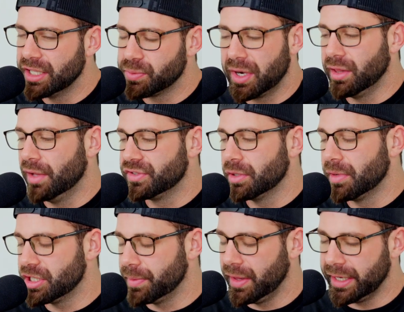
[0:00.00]
what I love so
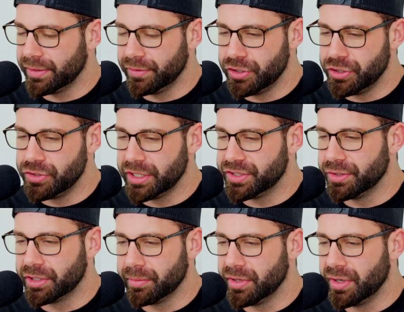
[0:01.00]
much about like the jiu-jitsu
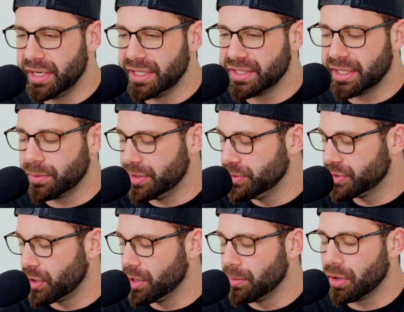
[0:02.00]
community is like when you
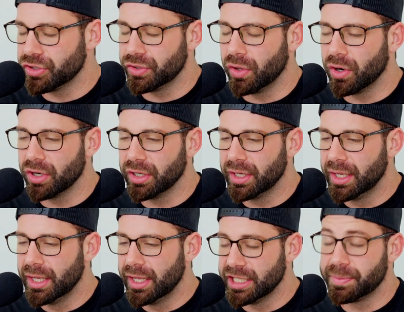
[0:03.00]
start a martial art,
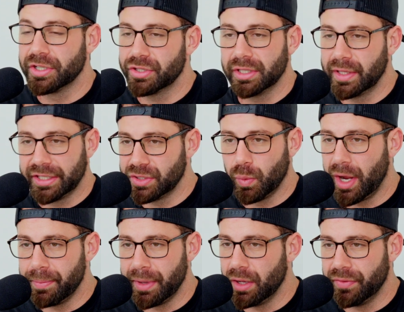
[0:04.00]
especially like as a
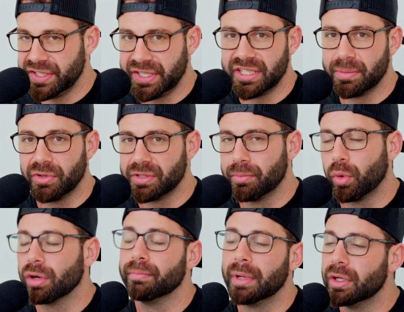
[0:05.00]
white belt, they say it's the most
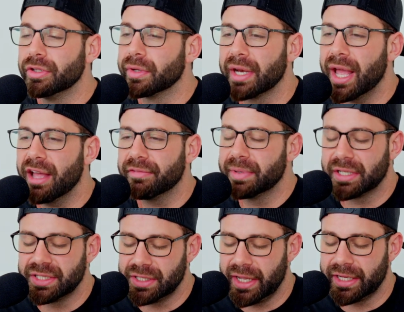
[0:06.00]
important belt you can have,
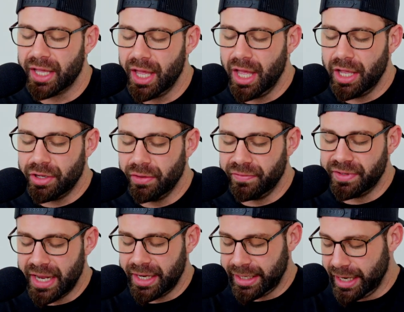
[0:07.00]
because like you've
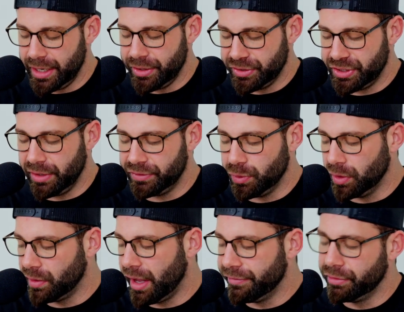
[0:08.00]
dedicated yourself to a
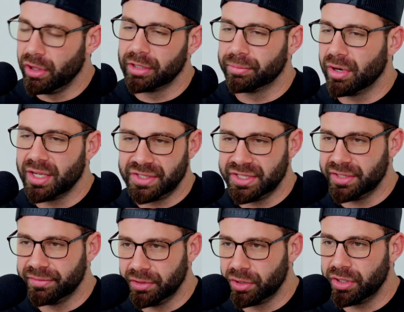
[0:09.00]
lifelong process
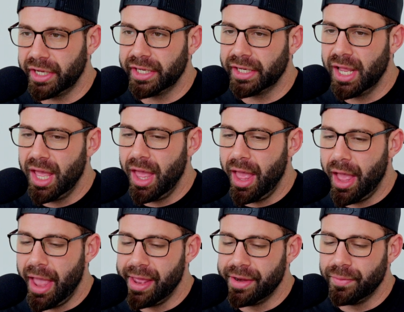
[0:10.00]
of learning.
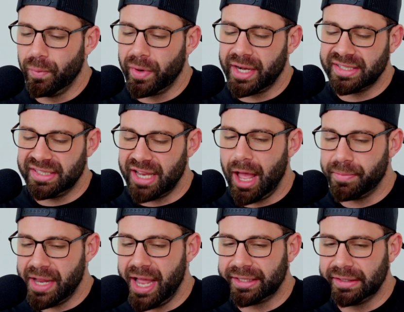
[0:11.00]
And when I stopped
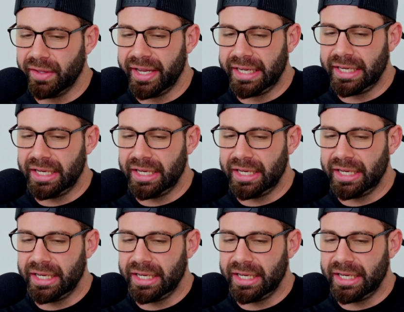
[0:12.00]
acting like